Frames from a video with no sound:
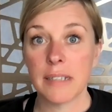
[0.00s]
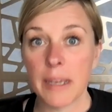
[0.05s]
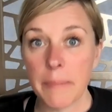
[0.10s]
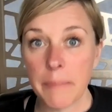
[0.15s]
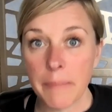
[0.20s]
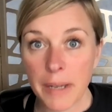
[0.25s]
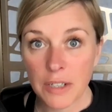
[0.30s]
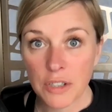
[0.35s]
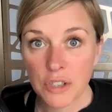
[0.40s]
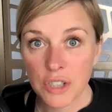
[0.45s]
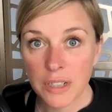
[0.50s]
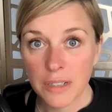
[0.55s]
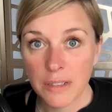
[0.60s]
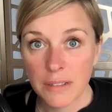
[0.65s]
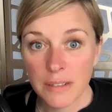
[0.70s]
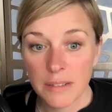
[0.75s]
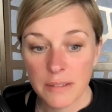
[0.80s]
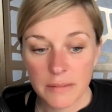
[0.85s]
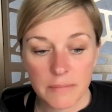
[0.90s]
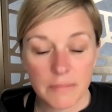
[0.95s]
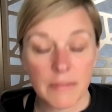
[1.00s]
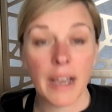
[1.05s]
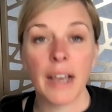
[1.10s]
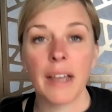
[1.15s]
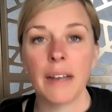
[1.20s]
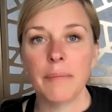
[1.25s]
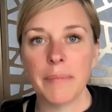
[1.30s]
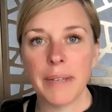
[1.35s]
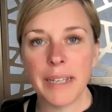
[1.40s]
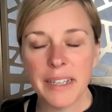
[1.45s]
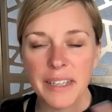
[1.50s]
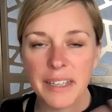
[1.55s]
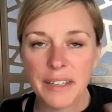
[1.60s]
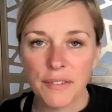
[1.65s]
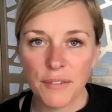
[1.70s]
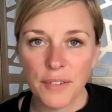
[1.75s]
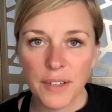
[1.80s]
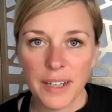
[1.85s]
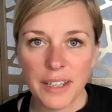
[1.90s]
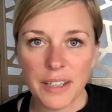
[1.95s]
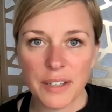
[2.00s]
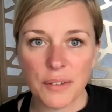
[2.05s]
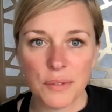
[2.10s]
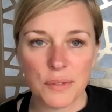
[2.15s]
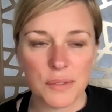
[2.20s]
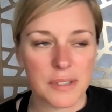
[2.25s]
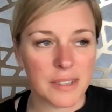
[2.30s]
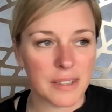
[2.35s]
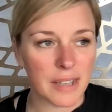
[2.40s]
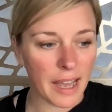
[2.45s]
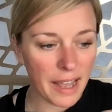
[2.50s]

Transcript: I mentioned, not making videos.